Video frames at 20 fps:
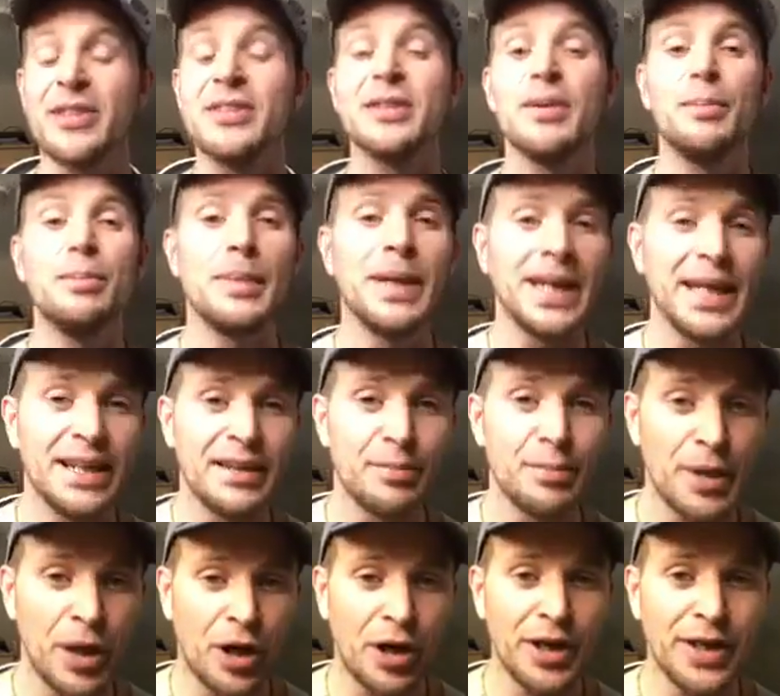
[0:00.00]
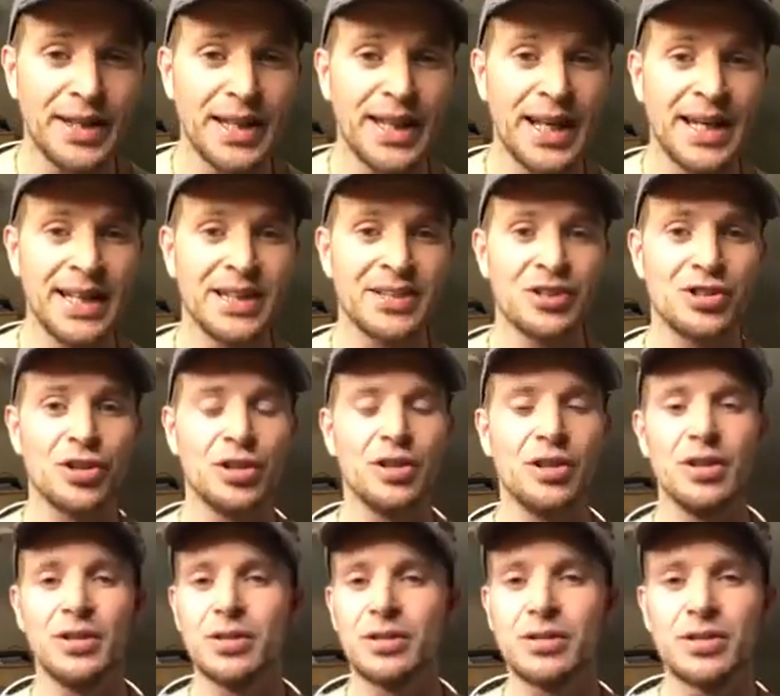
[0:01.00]
there's a meaning behind it, and it's
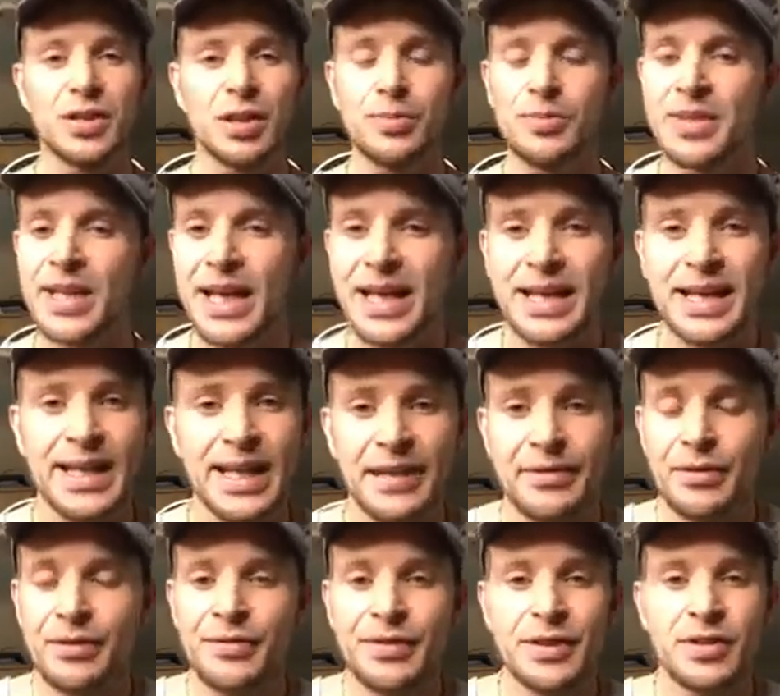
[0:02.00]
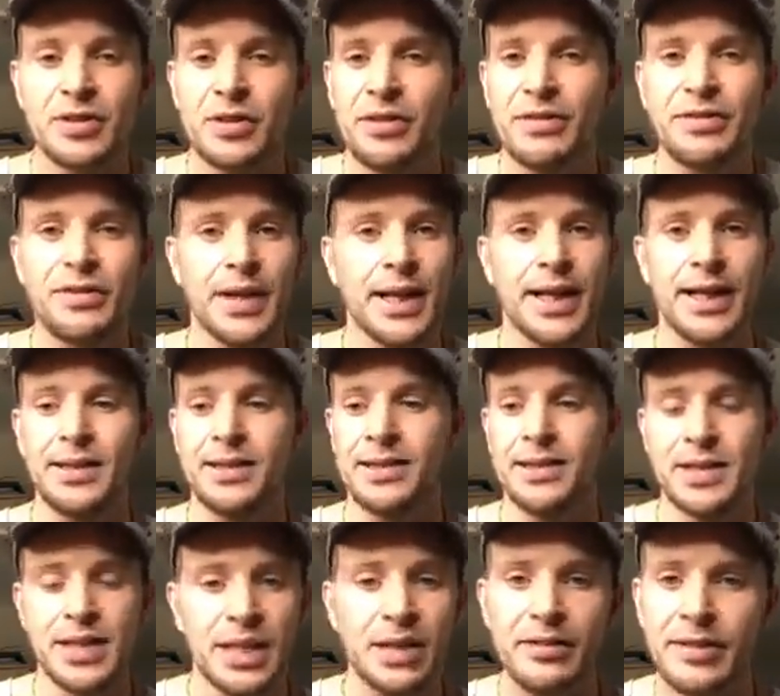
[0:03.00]
stop taking everything so fucking
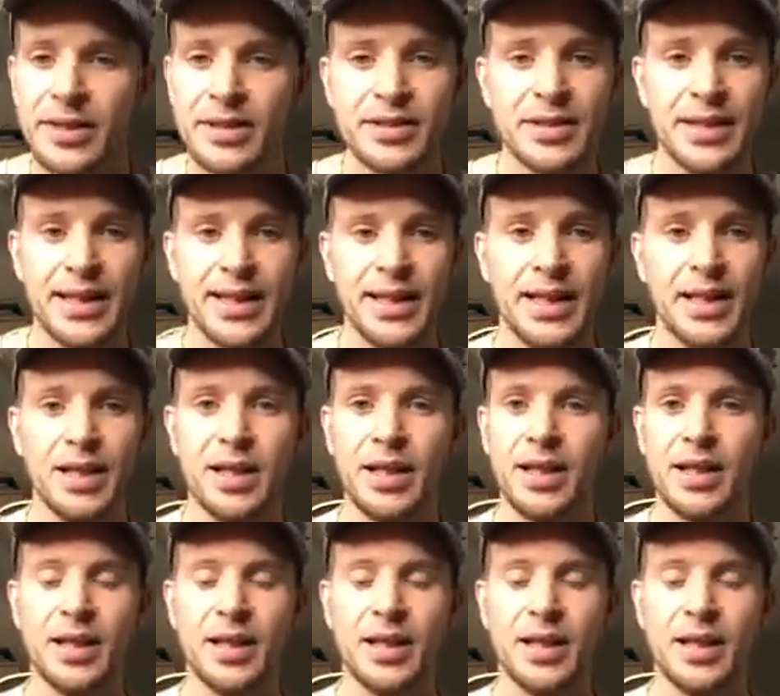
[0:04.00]
seriously,